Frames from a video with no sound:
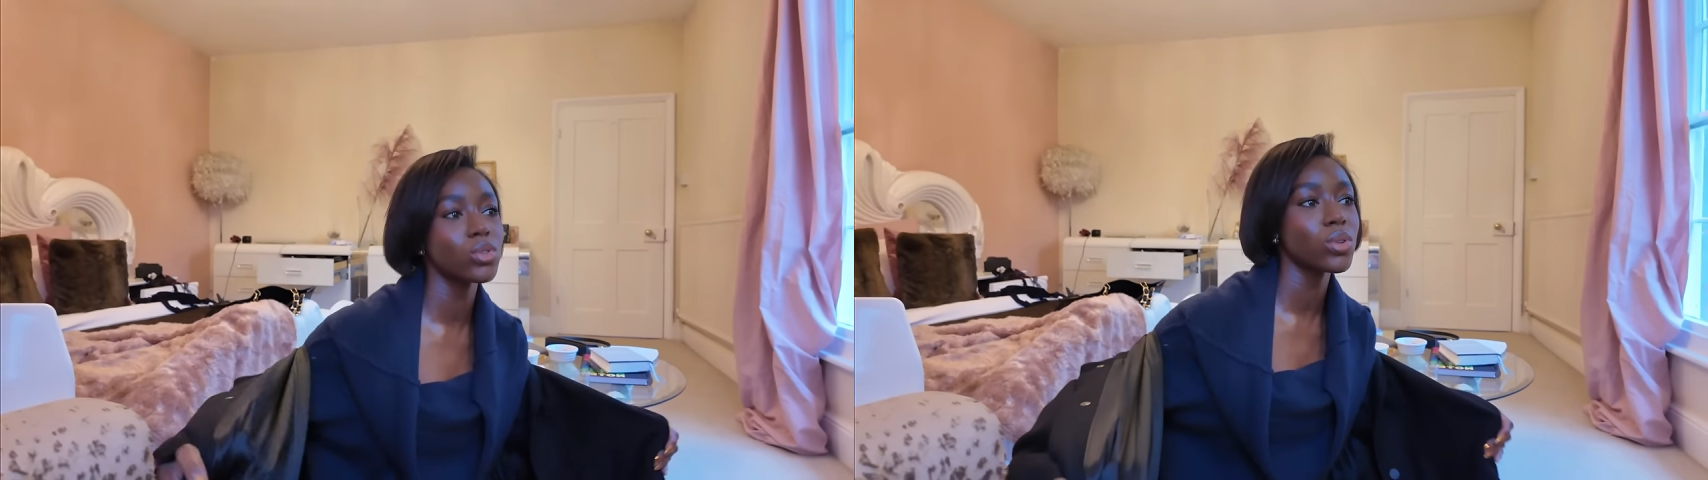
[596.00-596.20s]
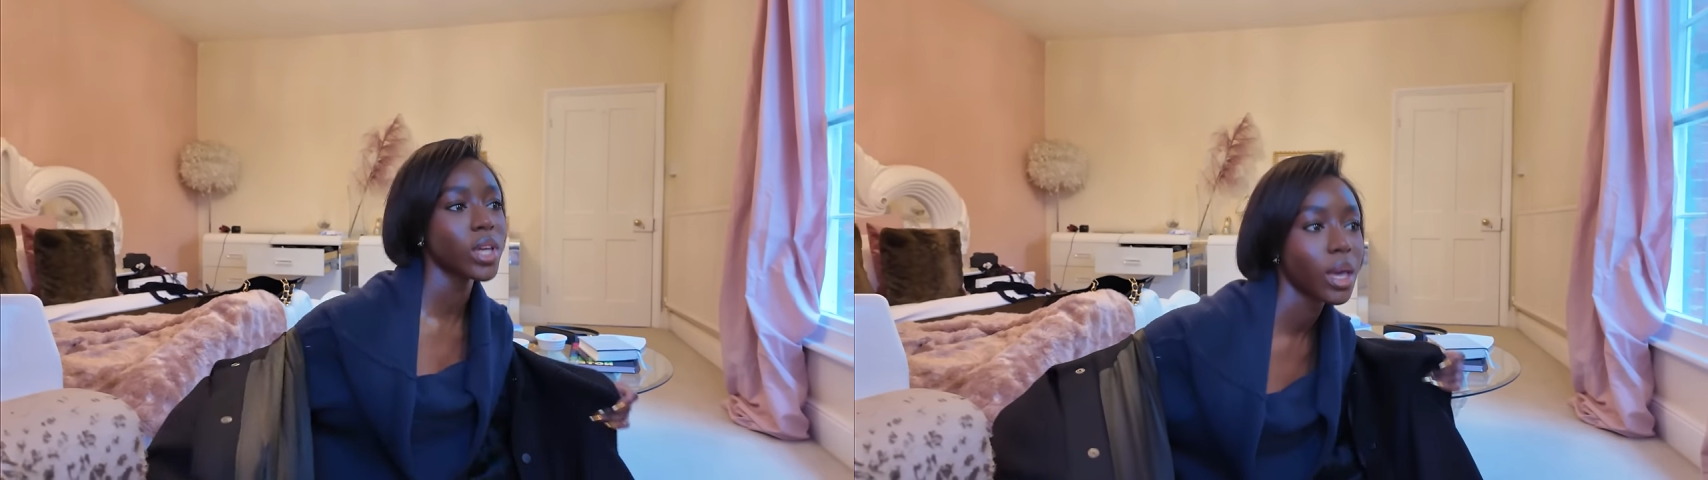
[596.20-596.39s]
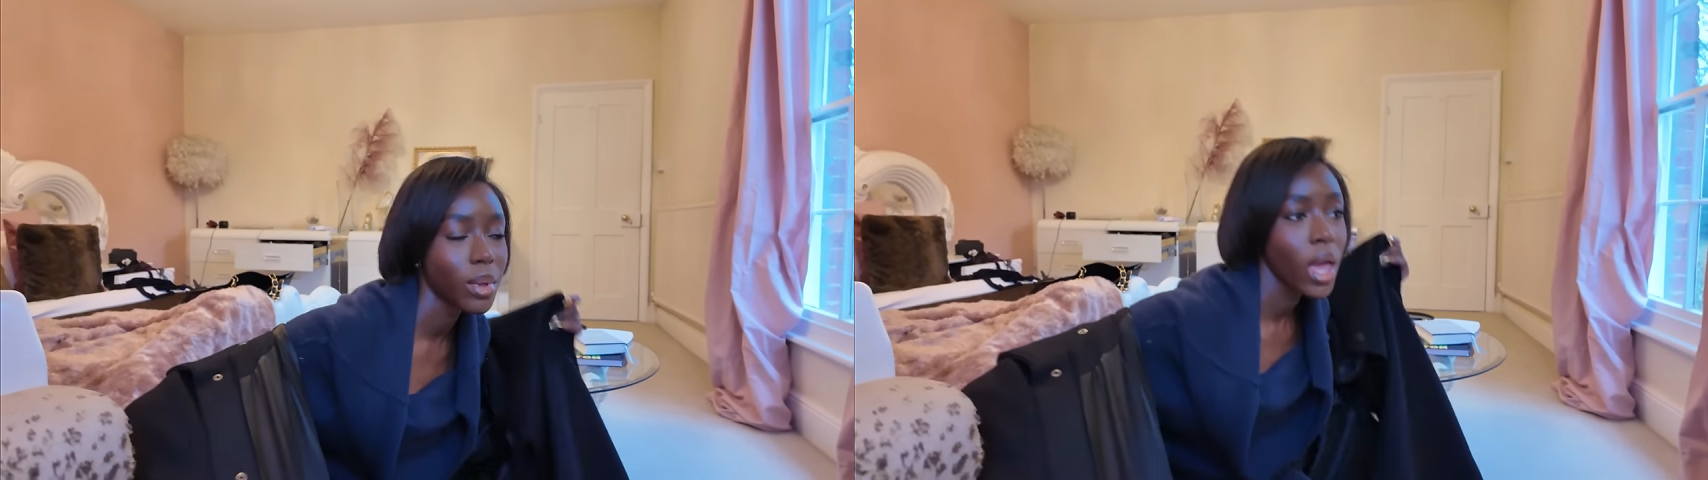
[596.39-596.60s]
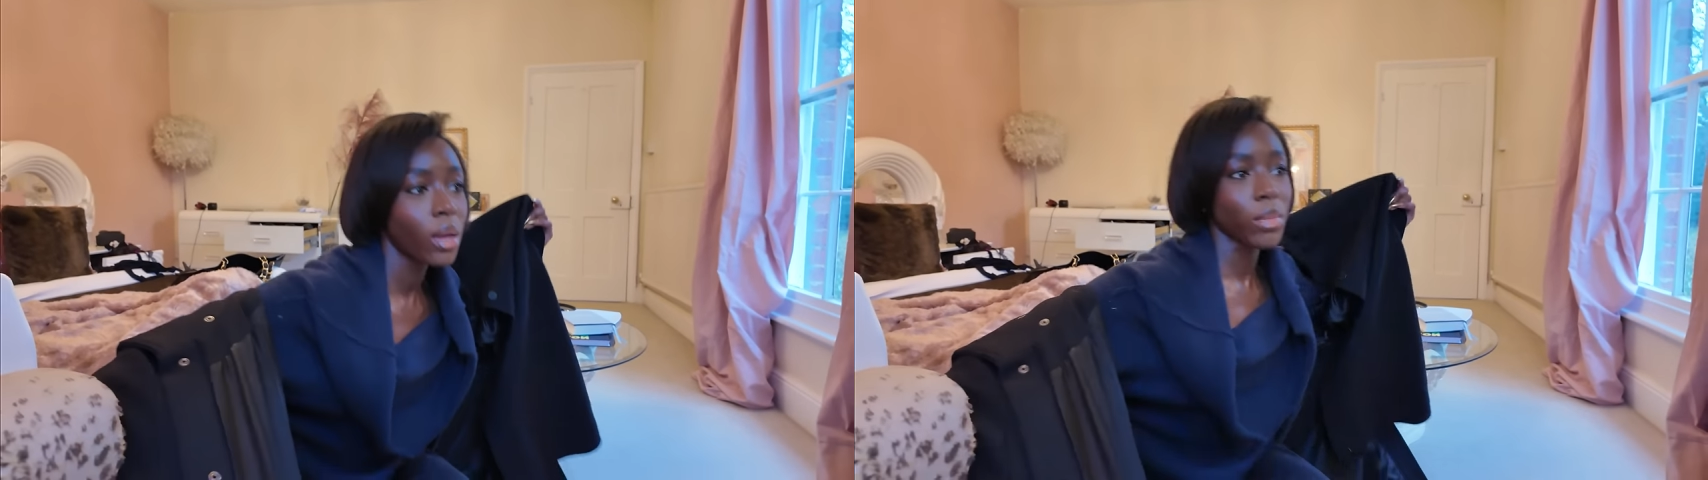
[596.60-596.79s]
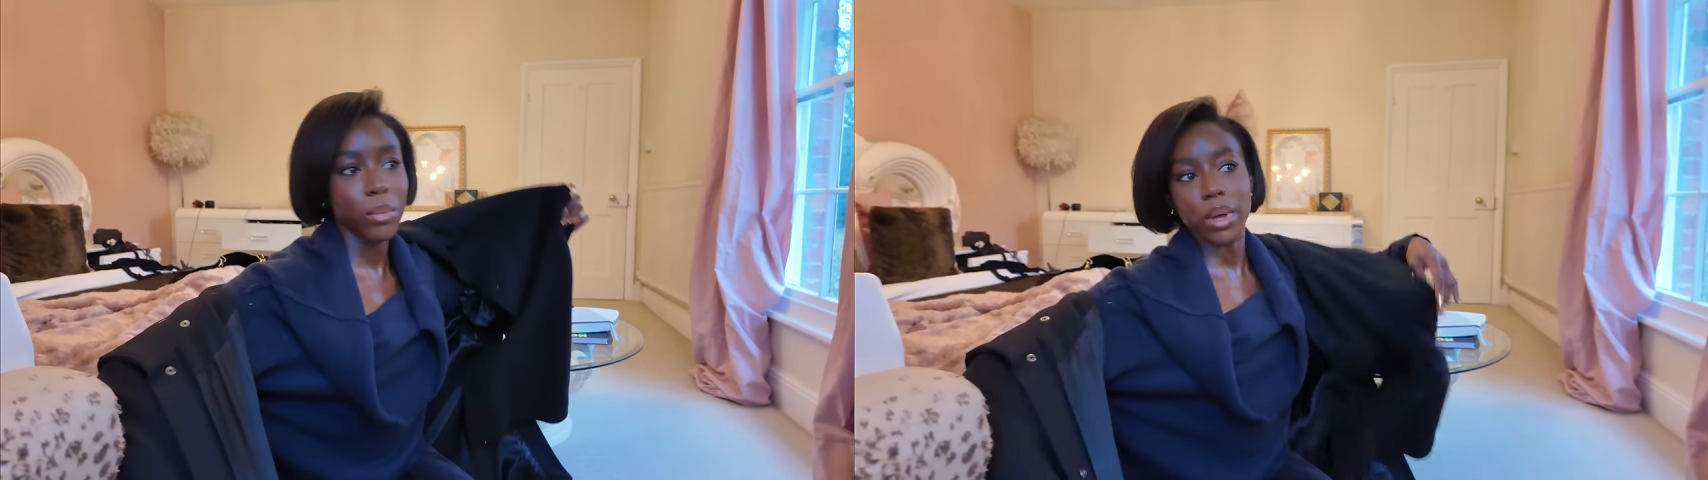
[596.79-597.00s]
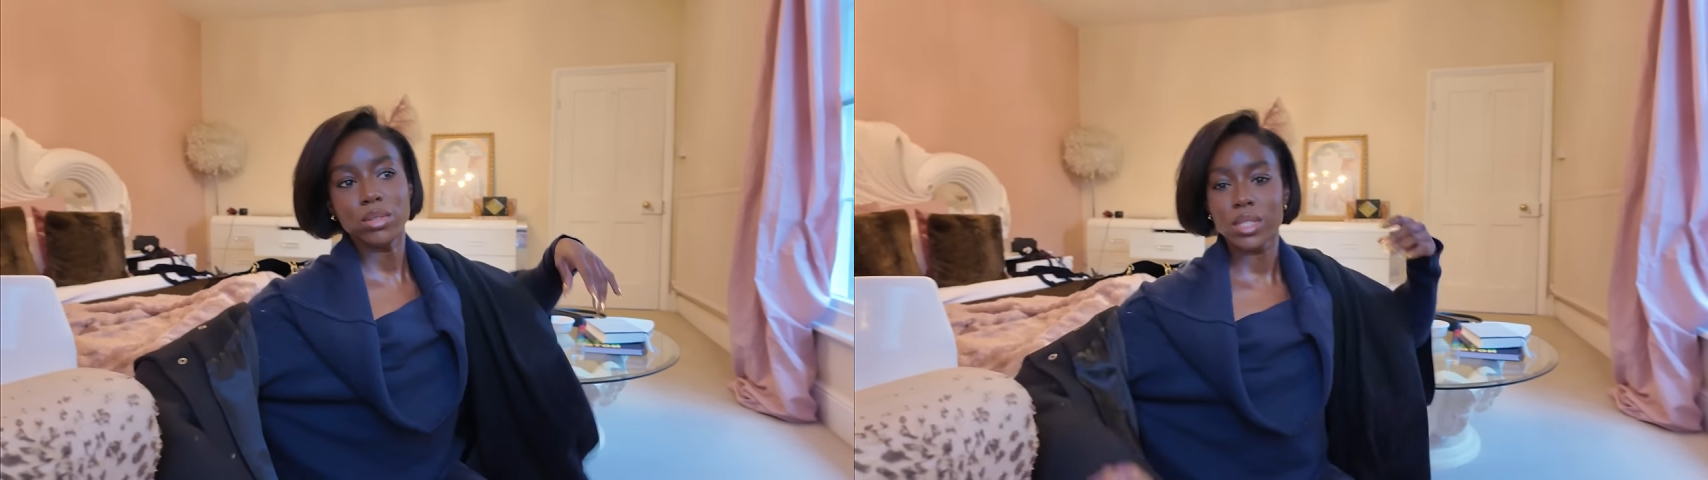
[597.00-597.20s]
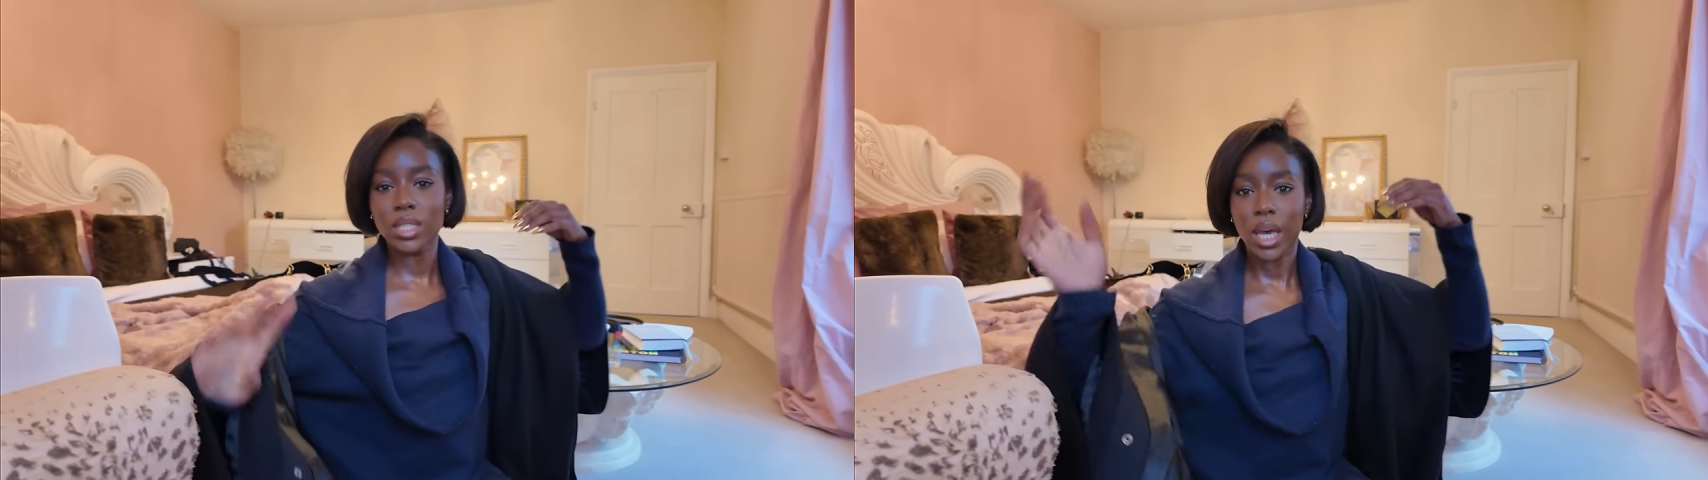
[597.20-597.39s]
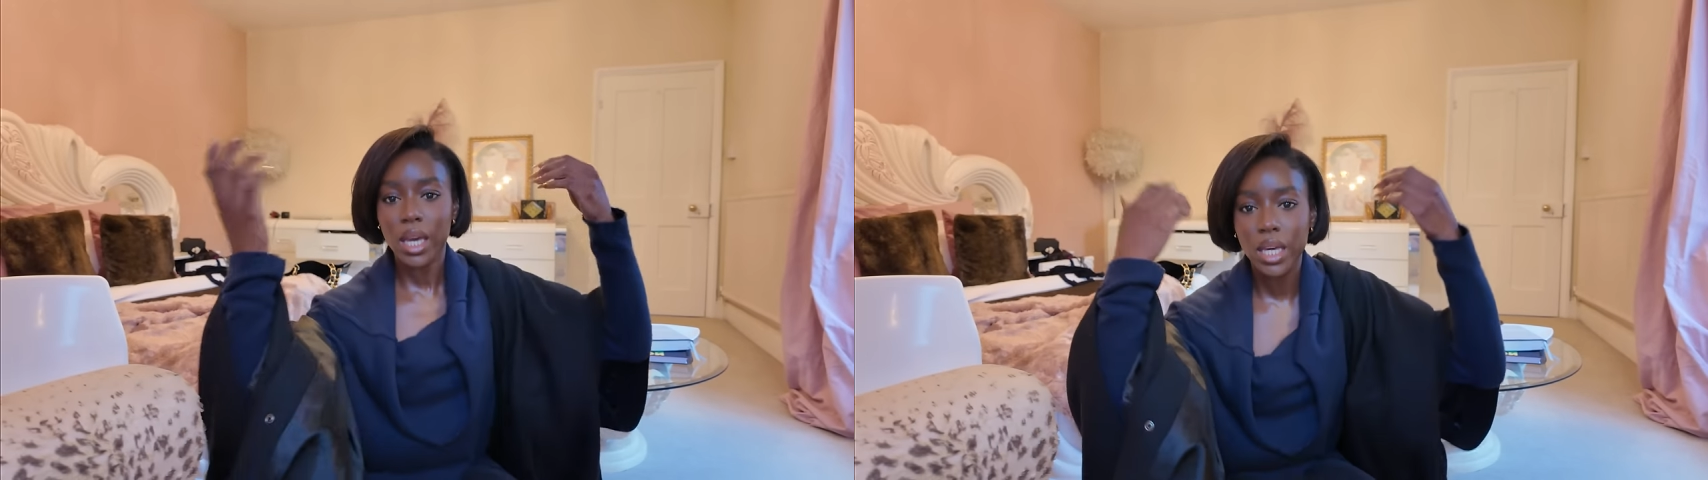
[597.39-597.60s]
to do it. Maybe I'll
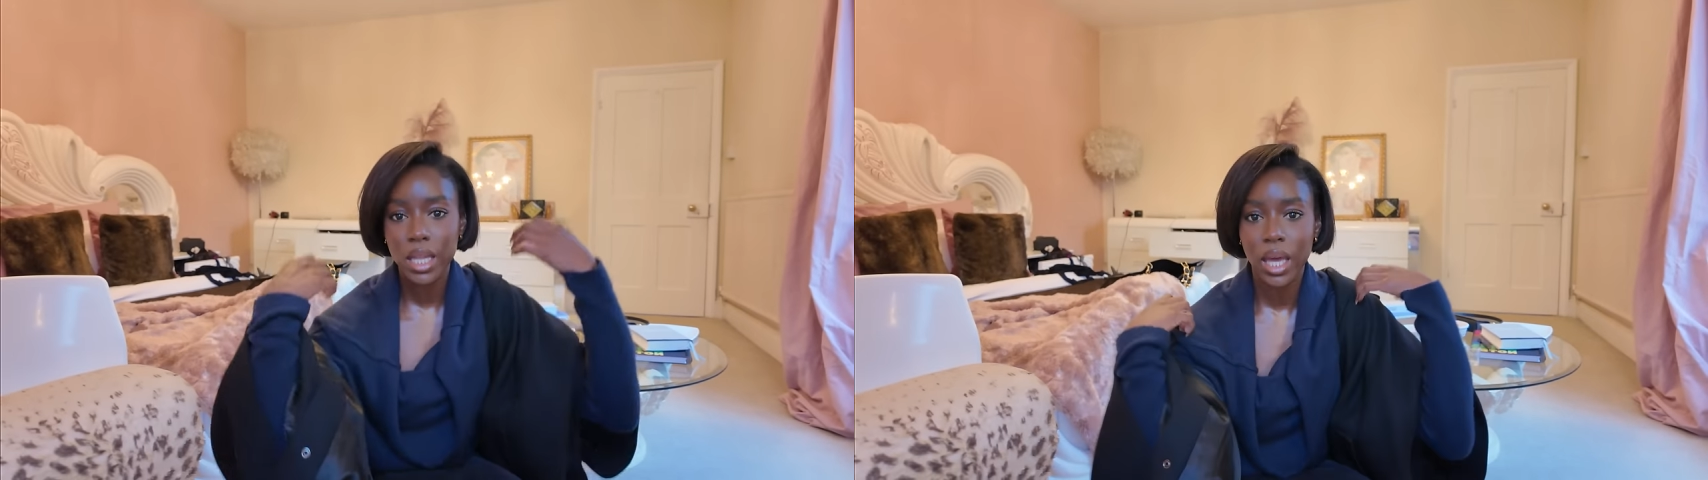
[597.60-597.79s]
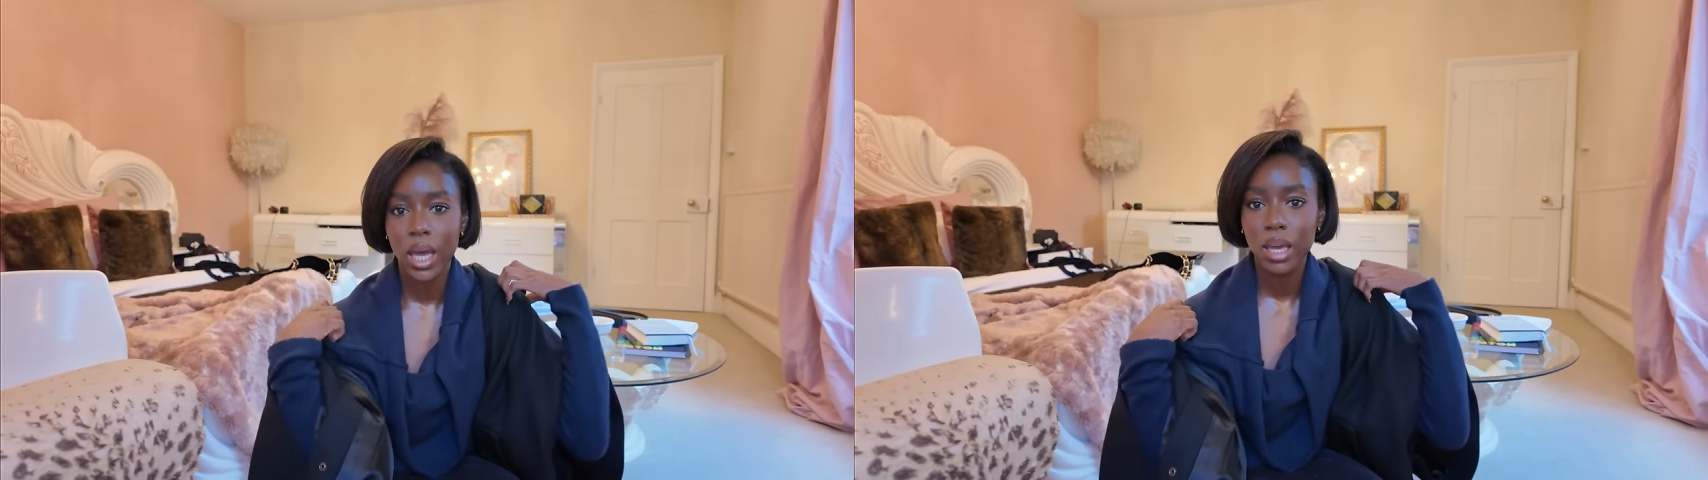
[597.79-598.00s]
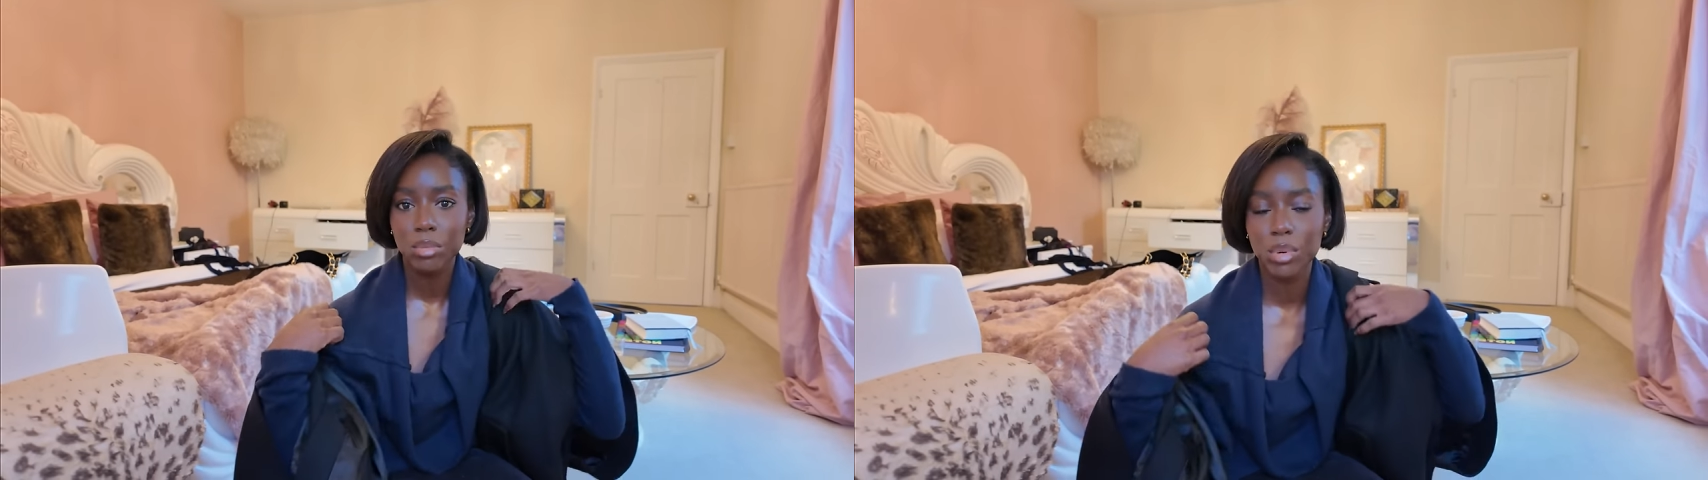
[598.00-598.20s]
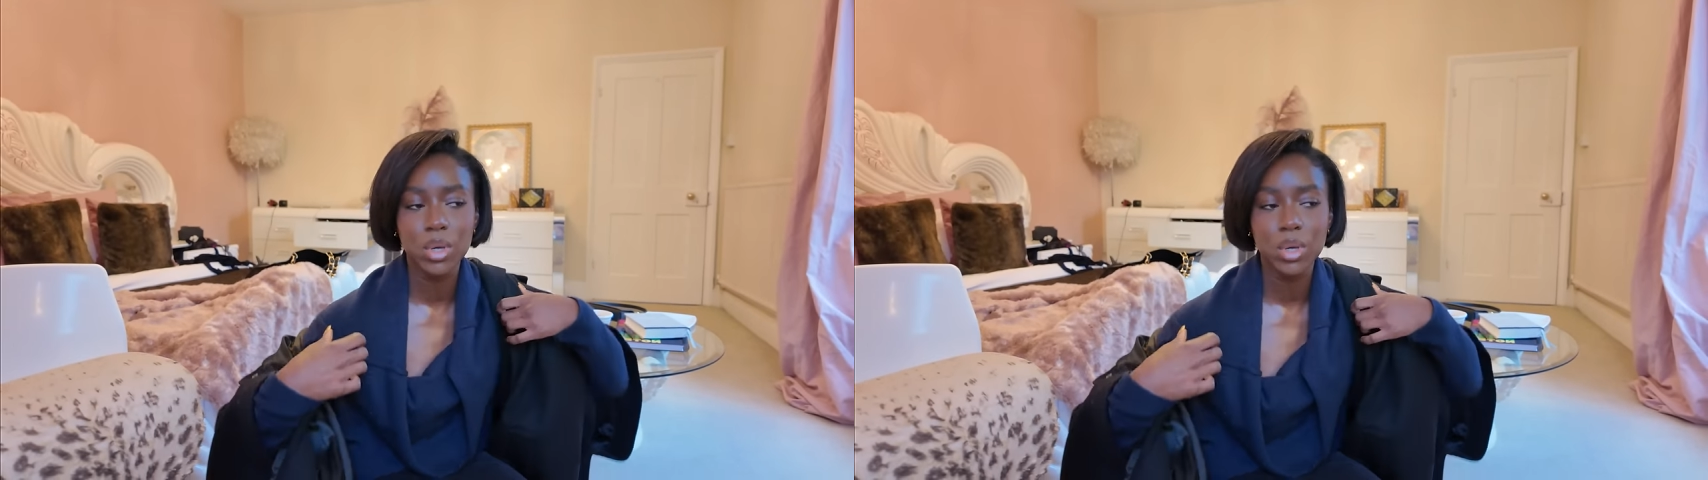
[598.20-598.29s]
just take the cape,